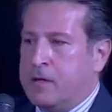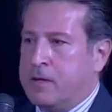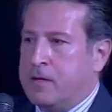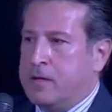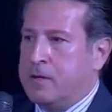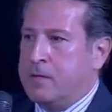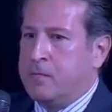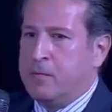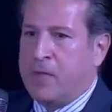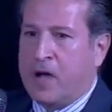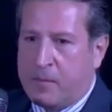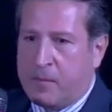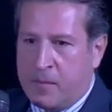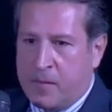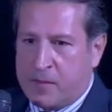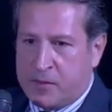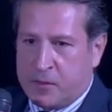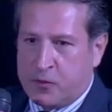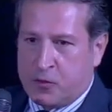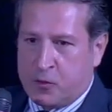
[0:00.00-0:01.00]
my
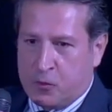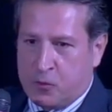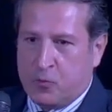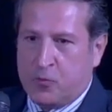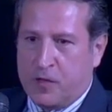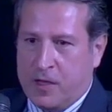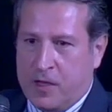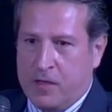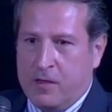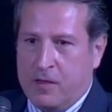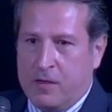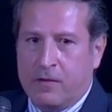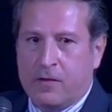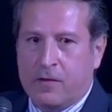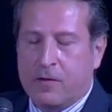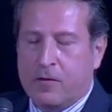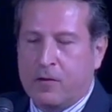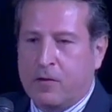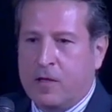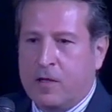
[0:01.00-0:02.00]
message today,
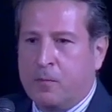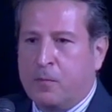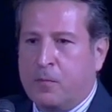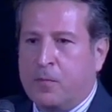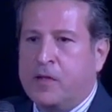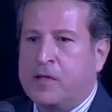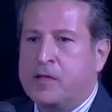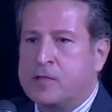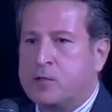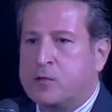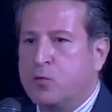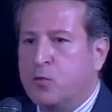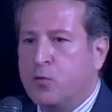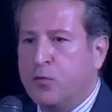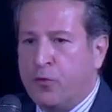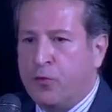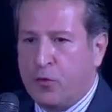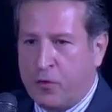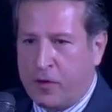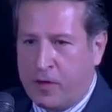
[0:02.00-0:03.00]
okay, please do
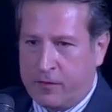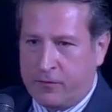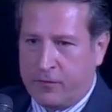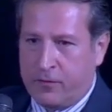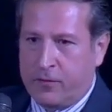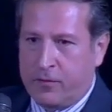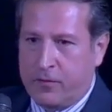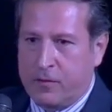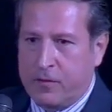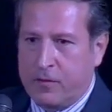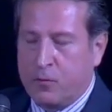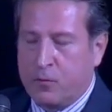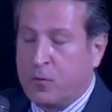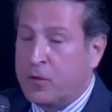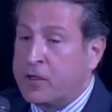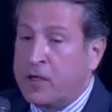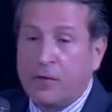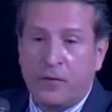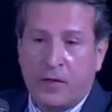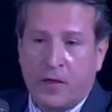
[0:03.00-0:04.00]
forget
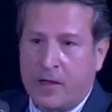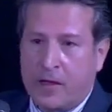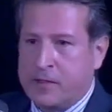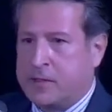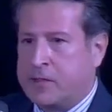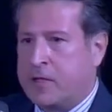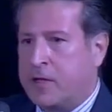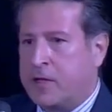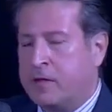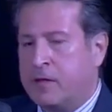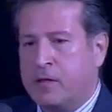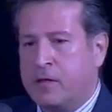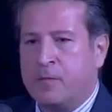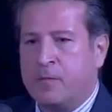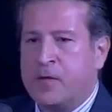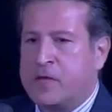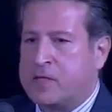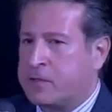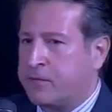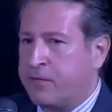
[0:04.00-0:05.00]
whatever I said in the
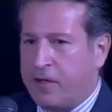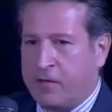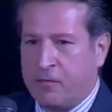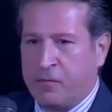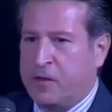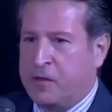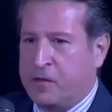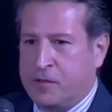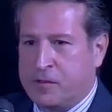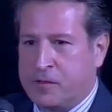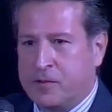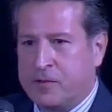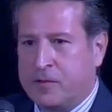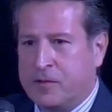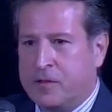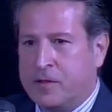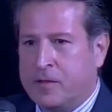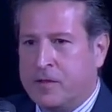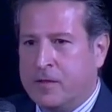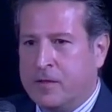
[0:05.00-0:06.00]
past 5 minutes.
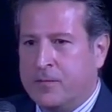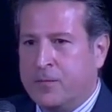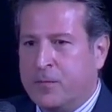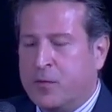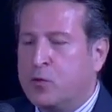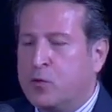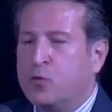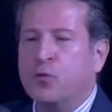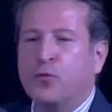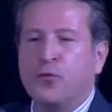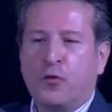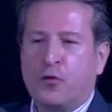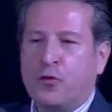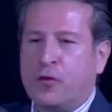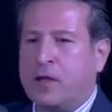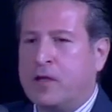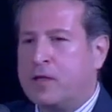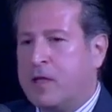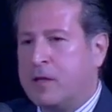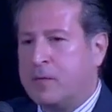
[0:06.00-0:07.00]
Do
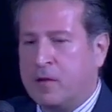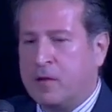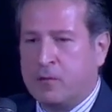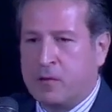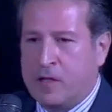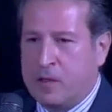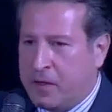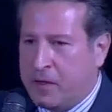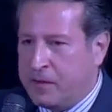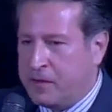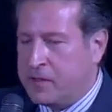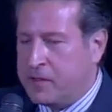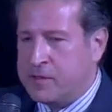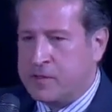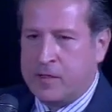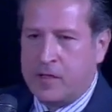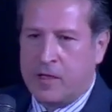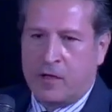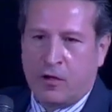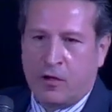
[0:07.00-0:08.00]
forget about
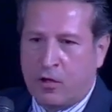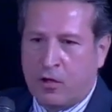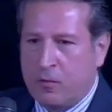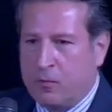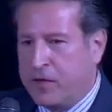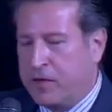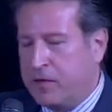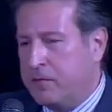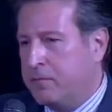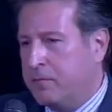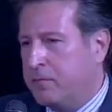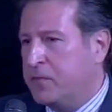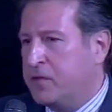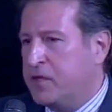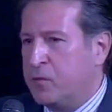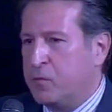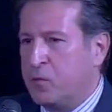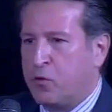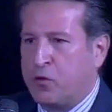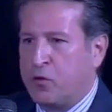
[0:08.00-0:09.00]
Lebanese economy,
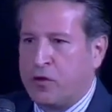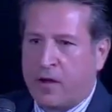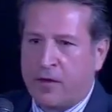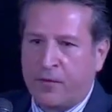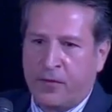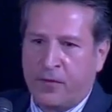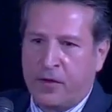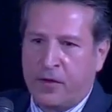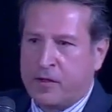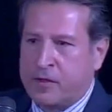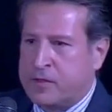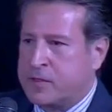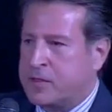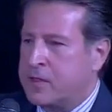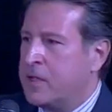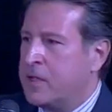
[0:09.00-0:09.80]
demographics,